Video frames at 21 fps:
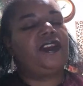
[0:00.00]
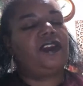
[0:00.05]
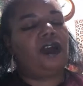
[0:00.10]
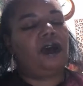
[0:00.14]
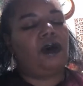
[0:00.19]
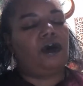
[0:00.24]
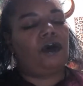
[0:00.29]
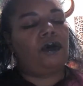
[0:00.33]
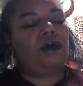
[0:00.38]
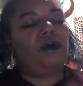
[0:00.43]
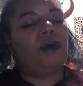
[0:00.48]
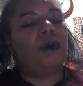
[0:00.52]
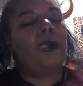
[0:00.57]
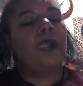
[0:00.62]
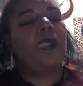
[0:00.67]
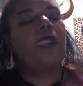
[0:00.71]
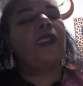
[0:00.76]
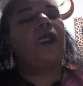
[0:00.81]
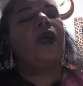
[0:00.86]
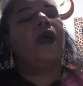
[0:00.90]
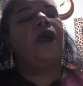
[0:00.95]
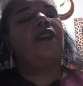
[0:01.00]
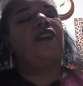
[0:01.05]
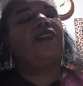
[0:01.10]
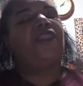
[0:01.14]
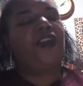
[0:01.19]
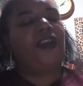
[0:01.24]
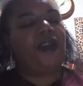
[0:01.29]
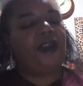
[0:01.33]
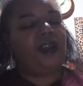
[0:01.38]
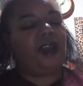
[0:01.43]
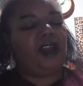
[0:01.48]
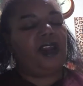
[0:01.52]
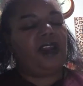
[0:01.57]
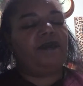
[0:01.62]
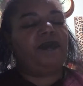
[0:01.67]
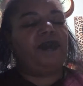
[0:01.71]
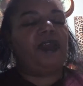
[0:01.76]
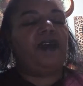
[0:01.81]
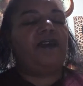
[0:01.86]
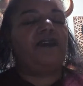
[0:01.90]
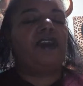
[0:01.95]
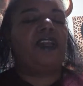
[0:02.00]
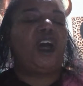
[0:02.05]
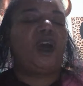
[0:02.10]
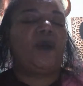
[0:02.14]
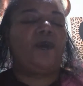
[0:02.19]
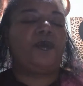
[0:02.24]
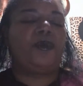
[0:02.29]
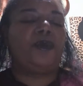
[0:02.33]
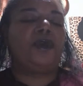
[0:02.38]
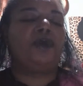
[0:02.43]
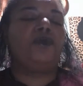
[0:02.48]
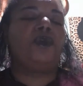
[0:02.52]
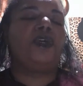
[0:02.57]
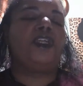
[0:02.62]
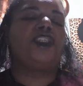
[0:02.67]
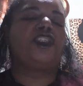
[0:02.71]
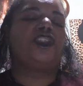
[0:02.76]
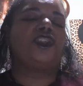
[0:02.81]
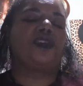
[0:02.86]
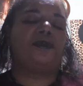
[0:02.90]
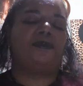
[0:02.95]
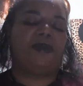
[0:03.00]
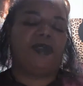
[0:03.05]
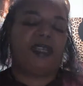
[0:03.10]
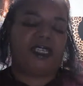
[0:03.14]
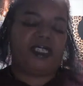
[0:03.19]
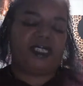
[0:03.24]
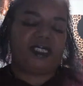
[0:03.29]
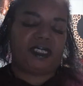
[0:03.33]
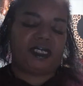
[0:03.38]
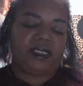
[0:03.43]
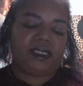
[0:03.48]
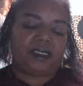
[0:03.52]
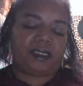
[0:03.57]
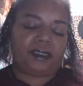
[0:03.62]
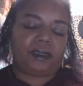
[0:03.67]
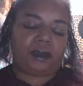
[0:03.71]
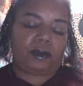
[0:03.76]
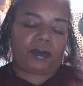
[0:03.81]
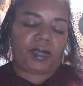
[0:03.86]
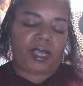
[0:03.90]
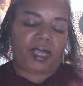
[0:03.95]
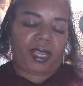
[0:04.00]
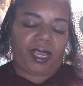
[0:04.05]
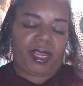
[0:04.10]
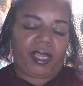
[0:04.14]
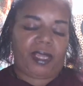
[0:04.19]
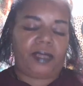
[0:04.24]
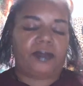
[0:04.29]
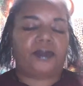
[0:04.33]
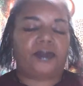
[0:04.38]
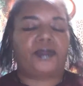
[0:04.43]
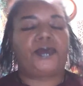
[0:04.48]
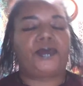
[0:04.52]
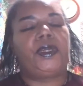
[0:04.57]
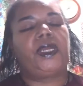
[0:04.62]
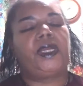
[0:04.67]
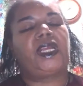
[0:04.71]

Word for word: know they're going to be able to help you with your business, okay? Three